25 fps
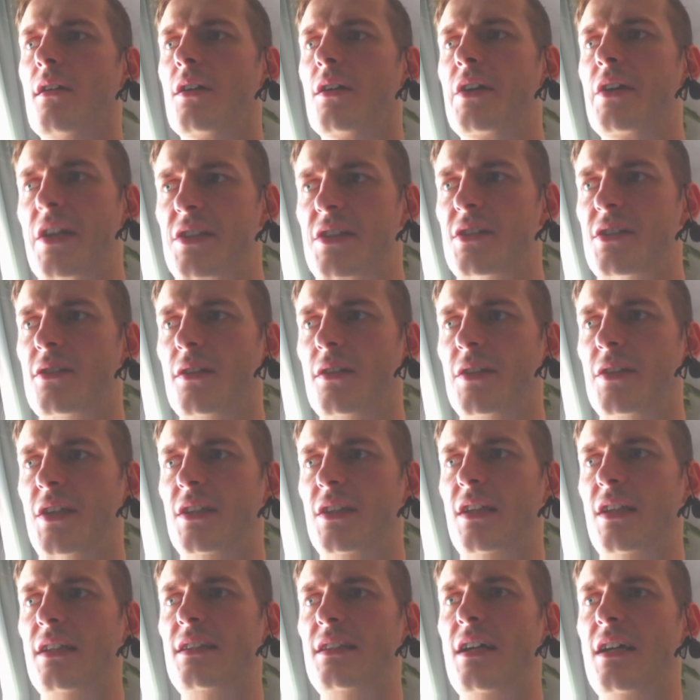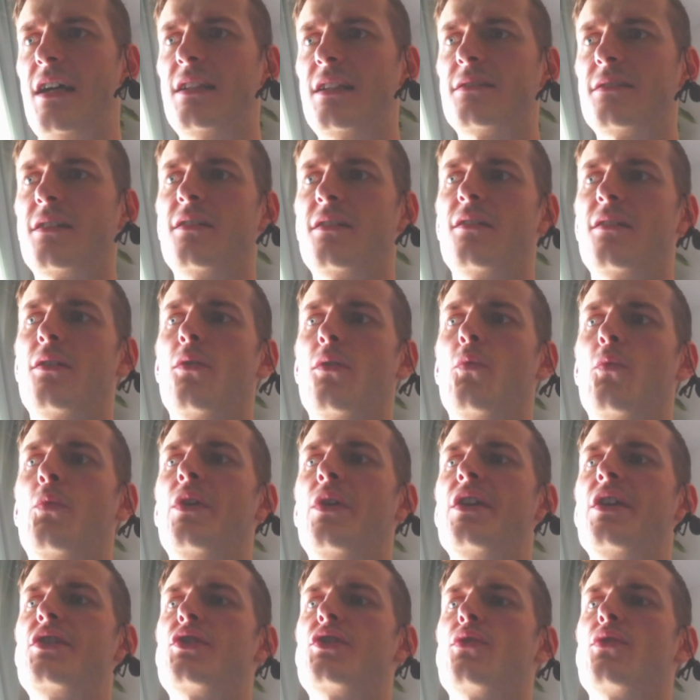Critical hit attack,
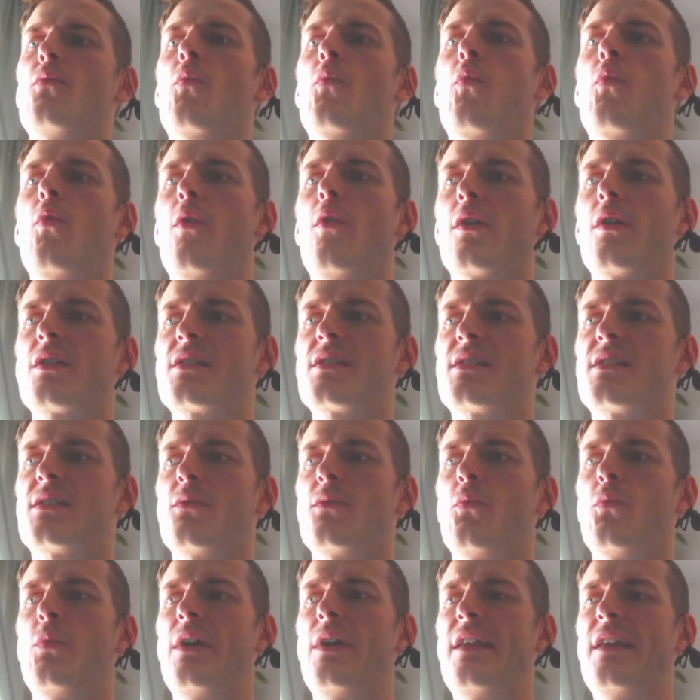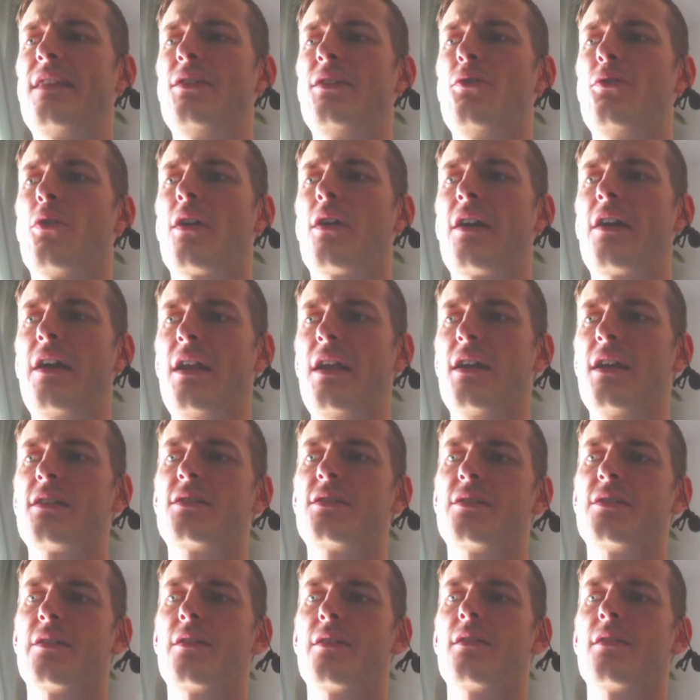which works when your
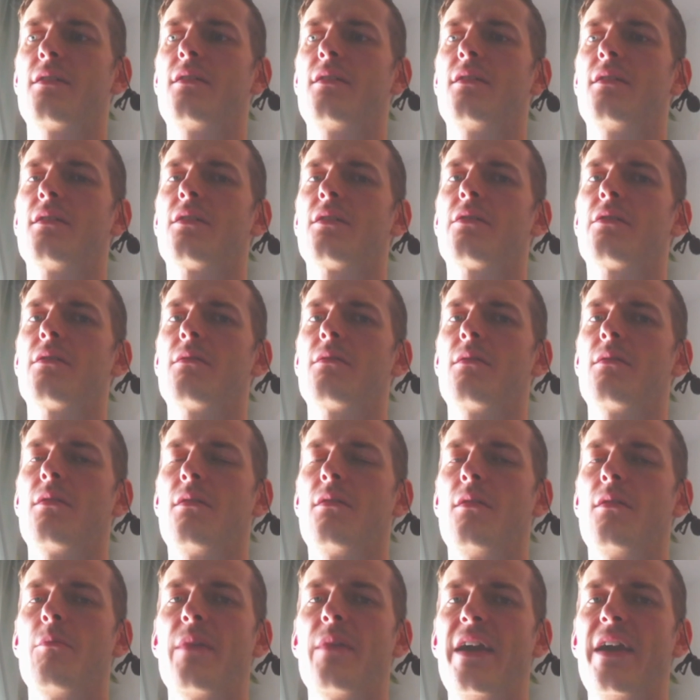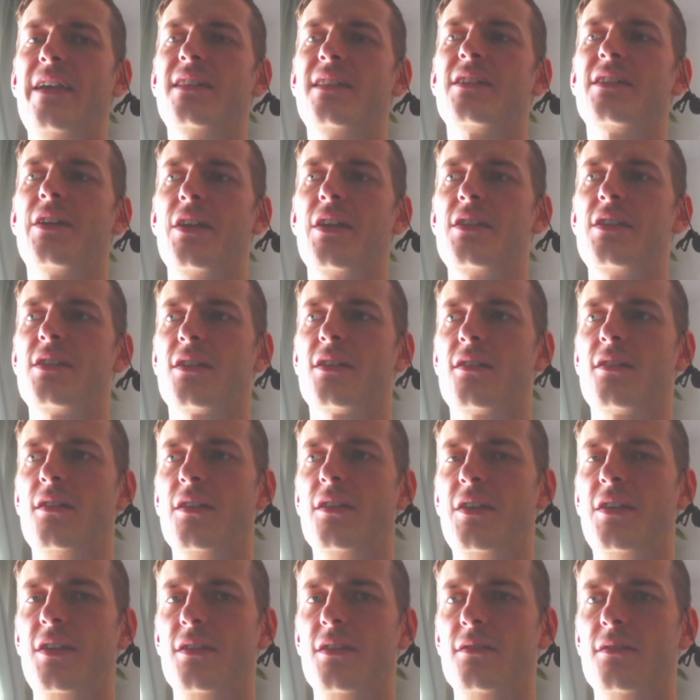character made critical
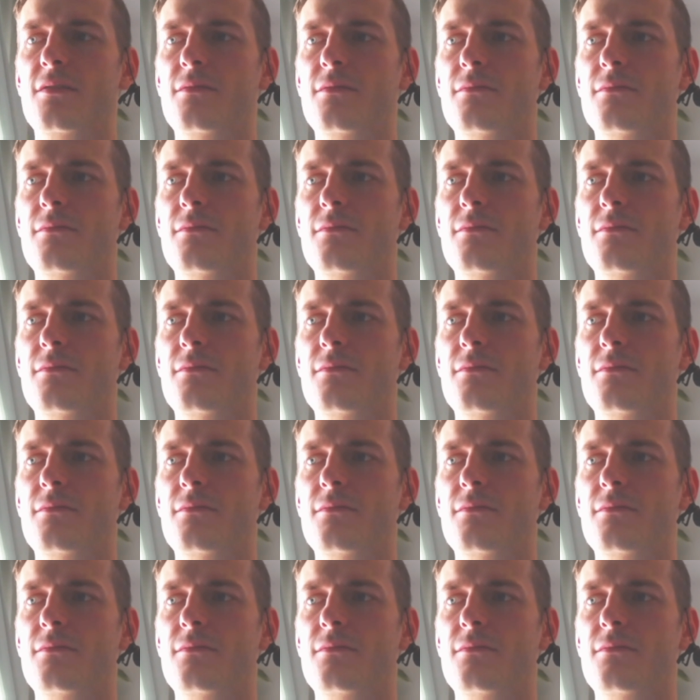hit,